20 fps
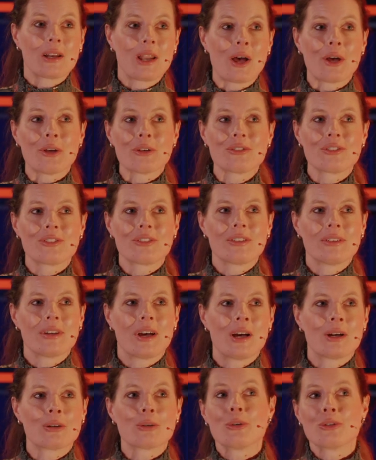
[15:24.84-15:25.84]
class
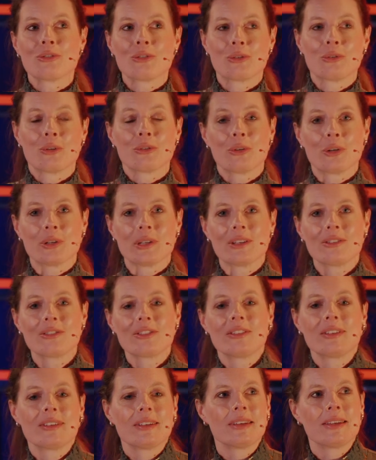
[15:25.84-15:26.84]
are also not
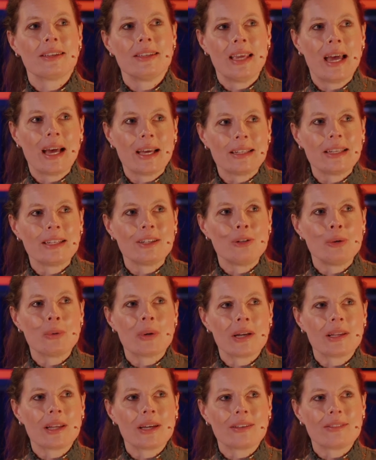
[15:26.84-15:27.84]
honest, yeah, then you
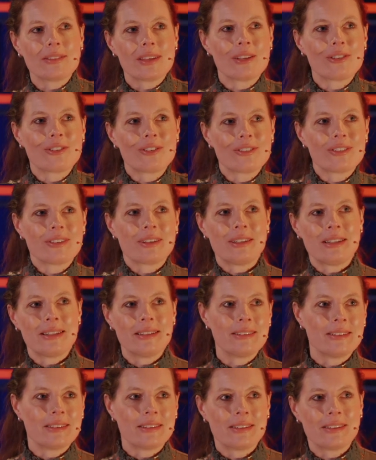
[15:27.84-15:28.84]
are like this, uh,
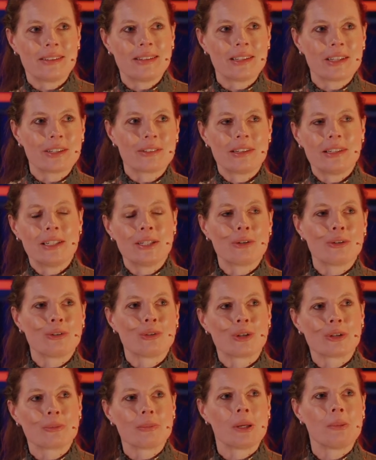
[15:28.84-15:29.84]
the like the little
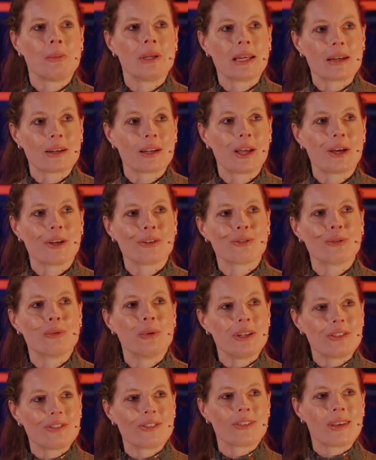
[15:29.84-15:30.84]
nerd maybe in class
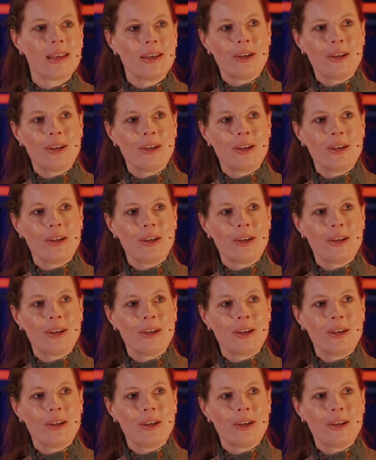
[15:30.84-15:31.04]
who is